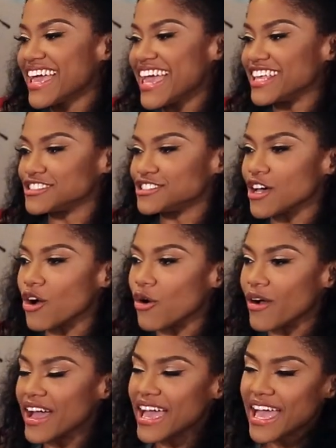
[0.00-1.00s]
And so
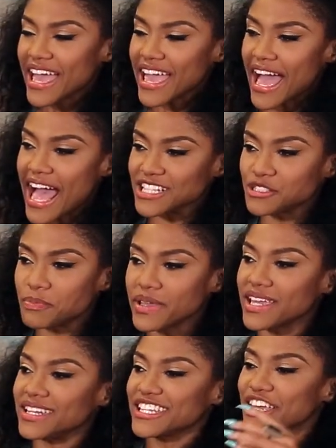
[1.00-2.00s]
I
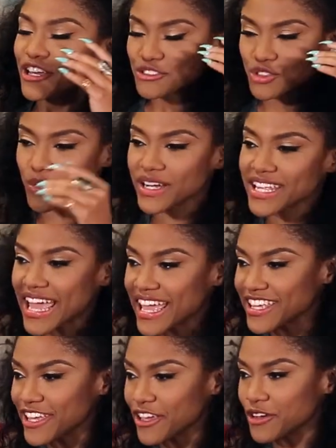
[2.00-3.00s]
spent 28
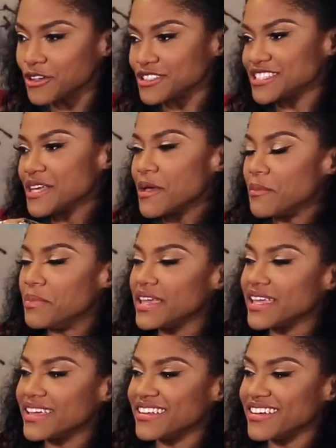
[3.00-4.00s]
years
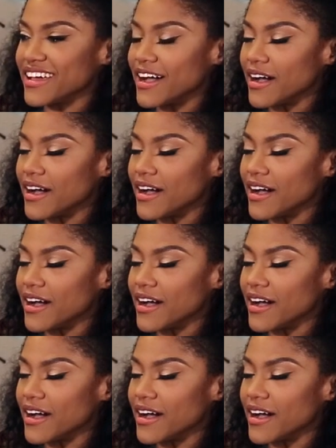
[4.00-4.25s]
being